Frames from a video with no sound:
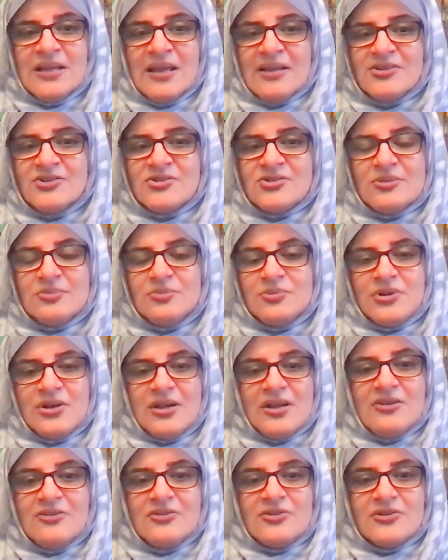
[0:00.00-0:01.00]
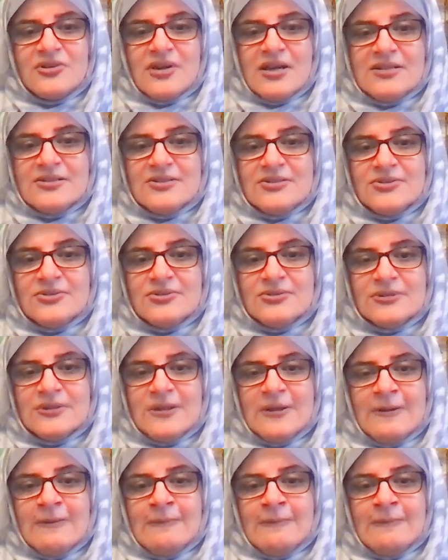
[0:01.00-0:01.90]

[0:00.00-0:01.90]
extra prayer or gratitude.